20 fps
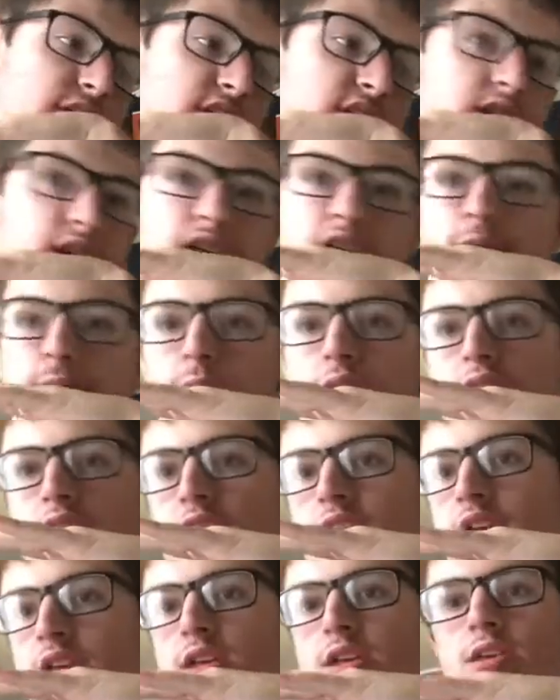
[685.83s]
give
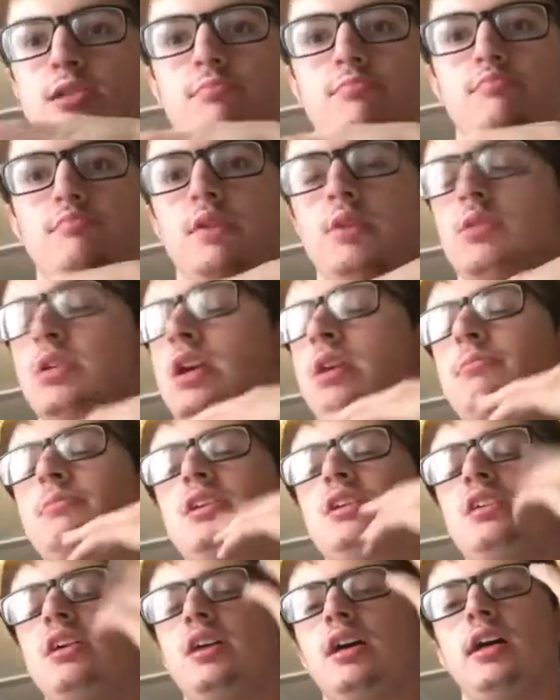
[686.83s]
me maybe give
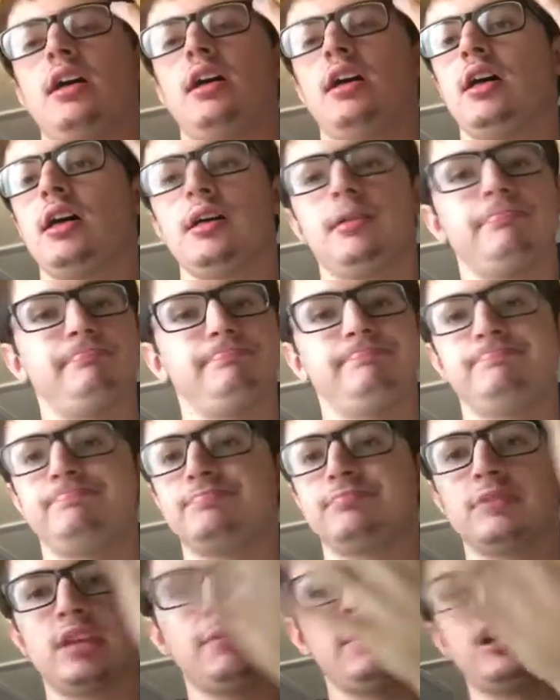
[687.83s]
me a. Uh,
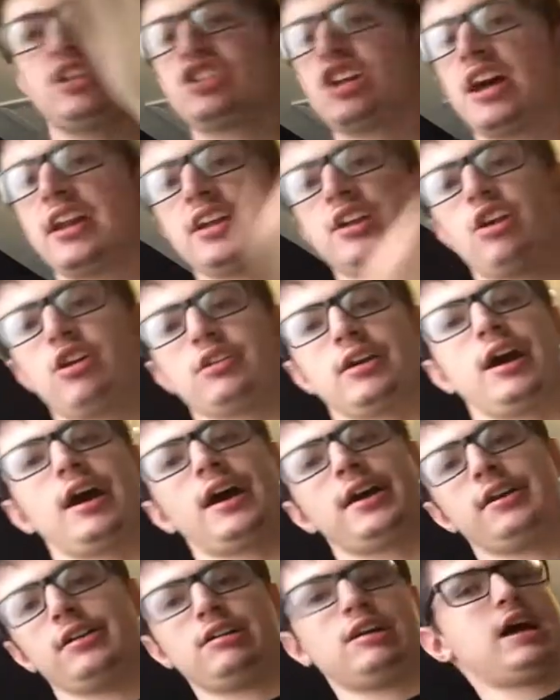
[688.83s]
Give me a Johnny
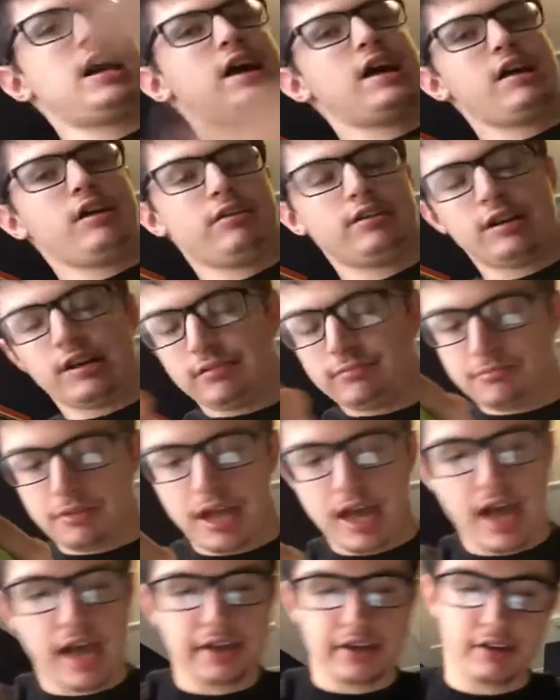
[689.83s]
Gargano. I don't know.
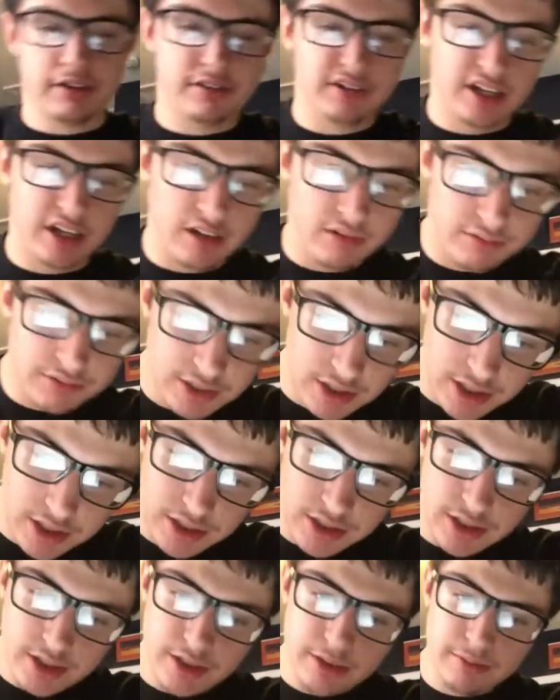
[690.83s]
I don't know.
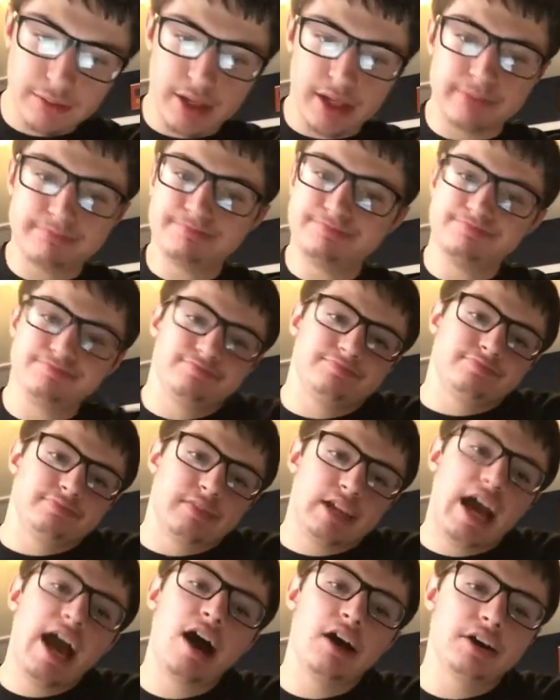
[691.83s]
But
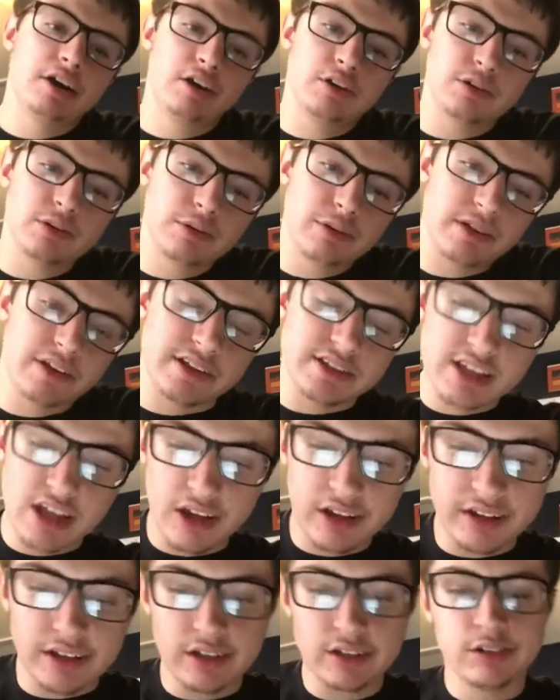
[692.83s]
I don't know who to really tell
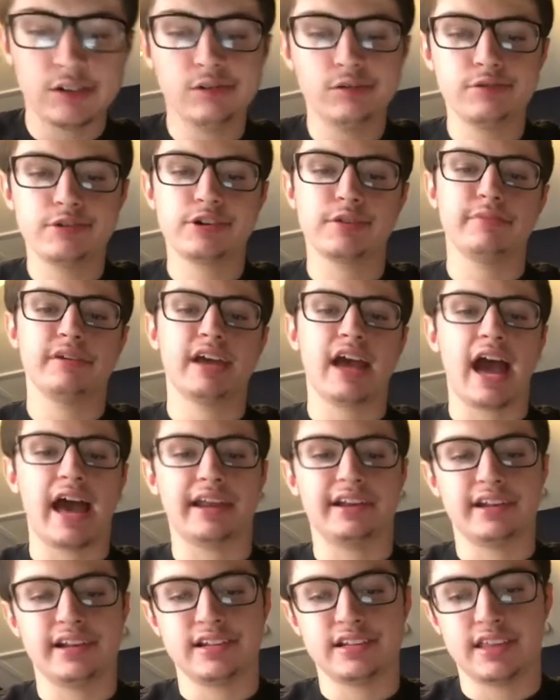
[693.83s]
you who should be
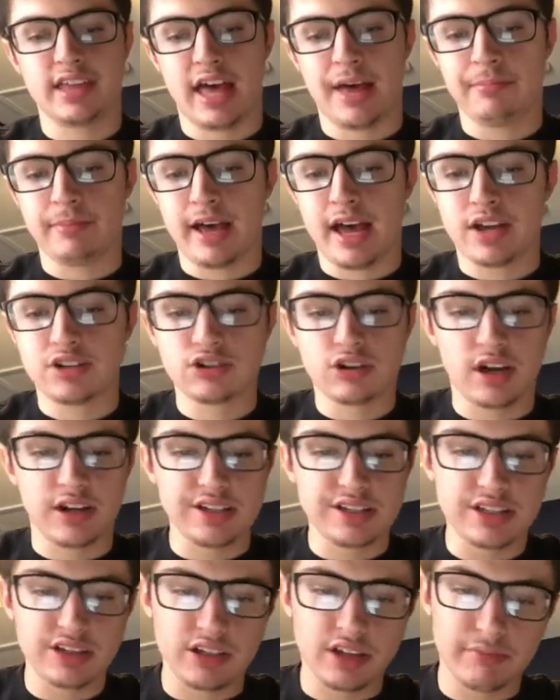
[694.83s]
added into that match,
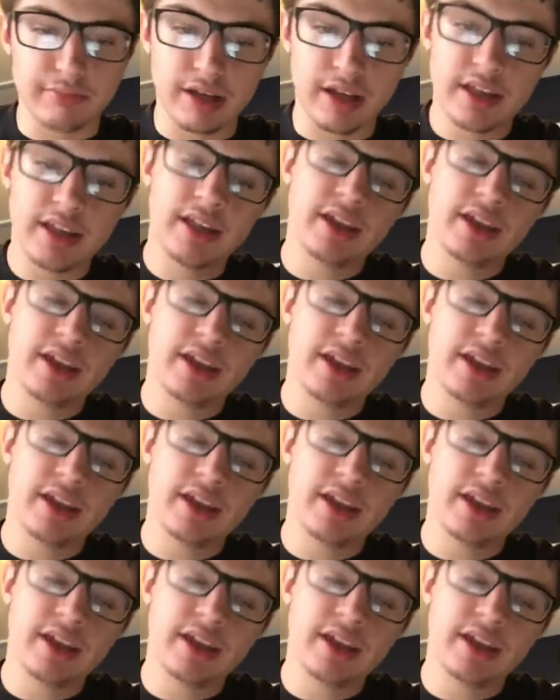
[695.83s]
honestly. But